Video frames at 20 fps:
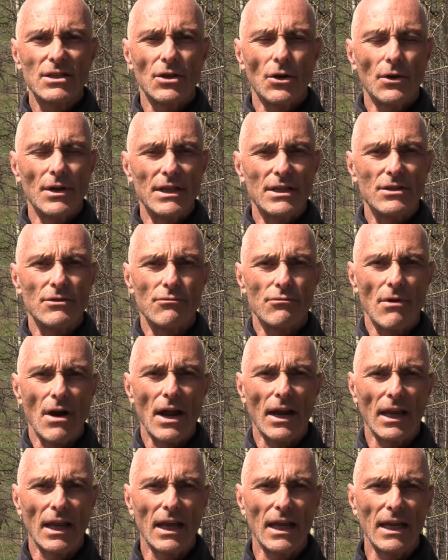so it's
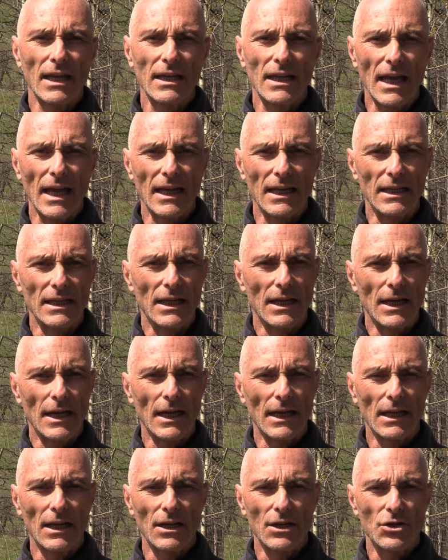rugged and
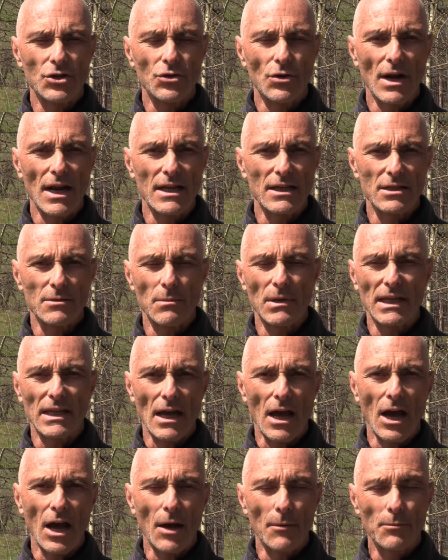uh, can transmit
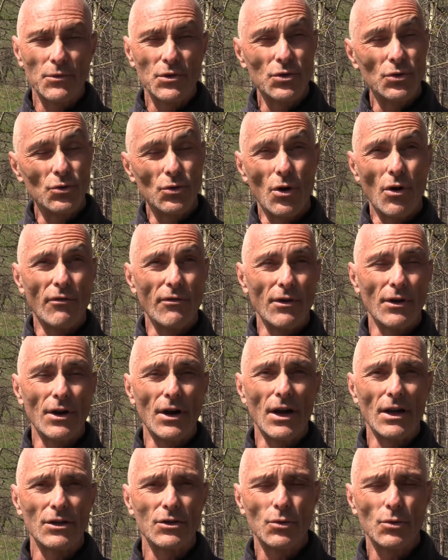up to over uh,